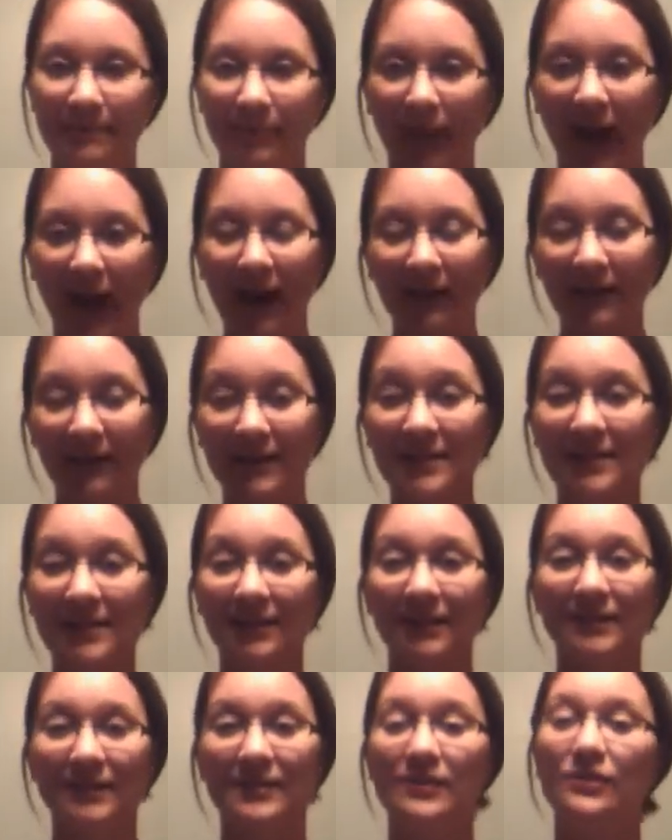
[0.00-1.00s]
I
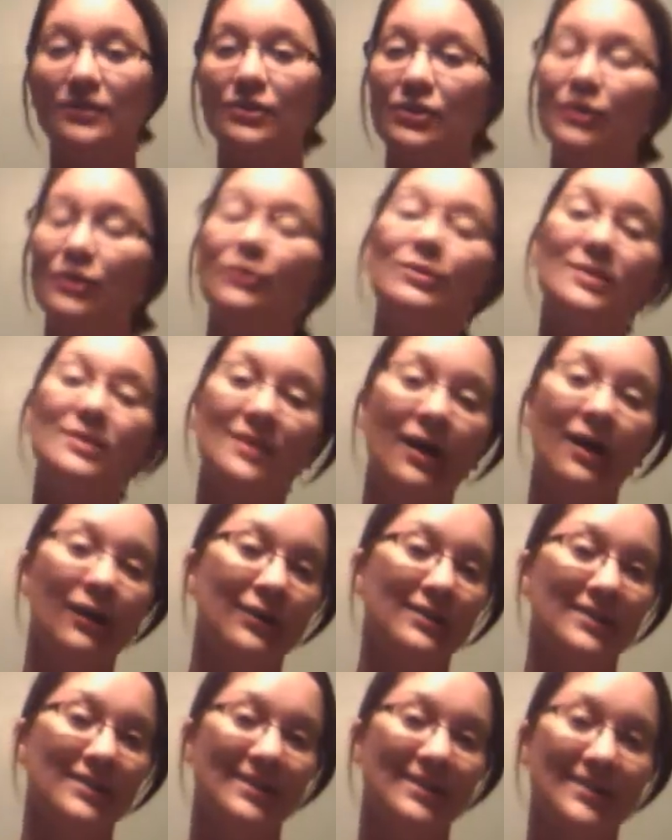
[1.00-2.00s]
listened to 2
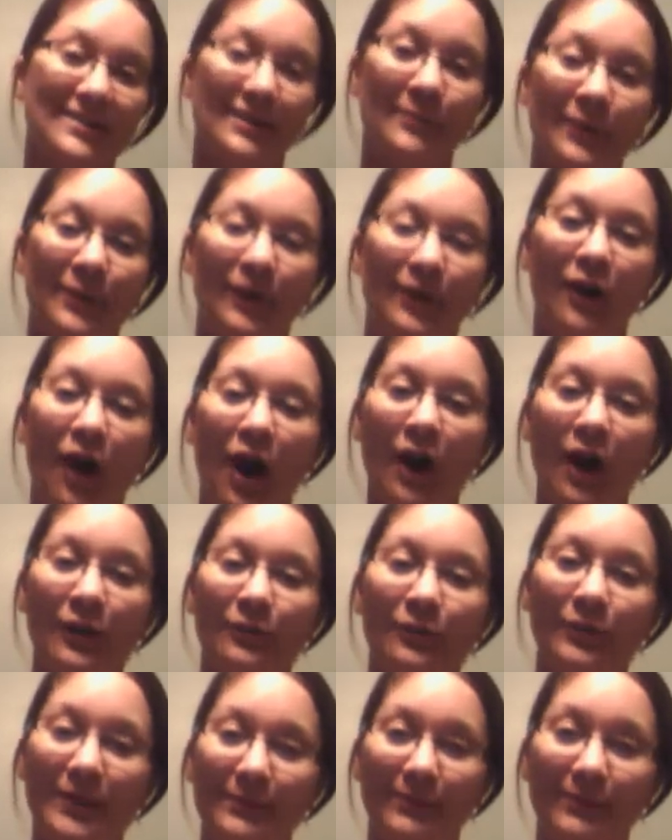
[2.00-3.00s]
songs this summer on
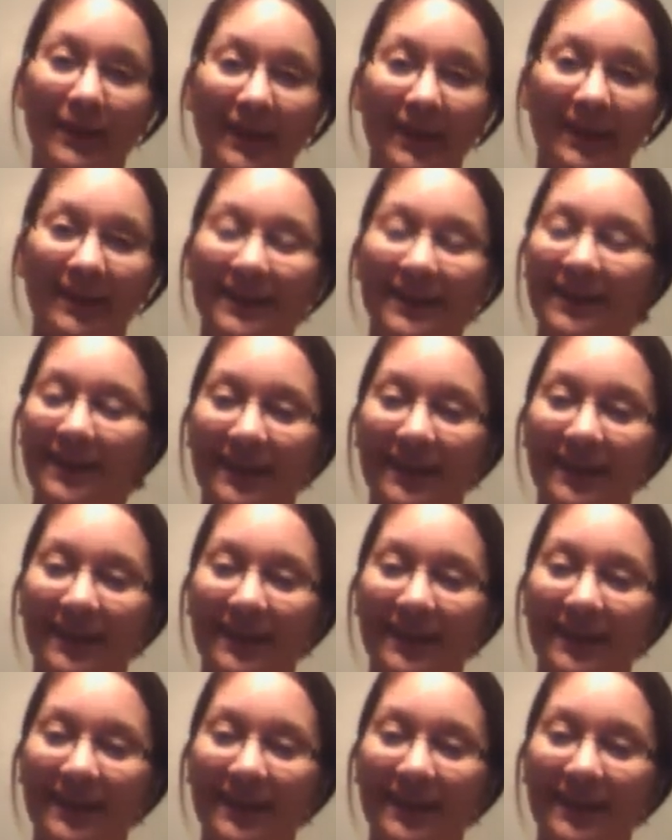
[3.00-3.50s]
repeat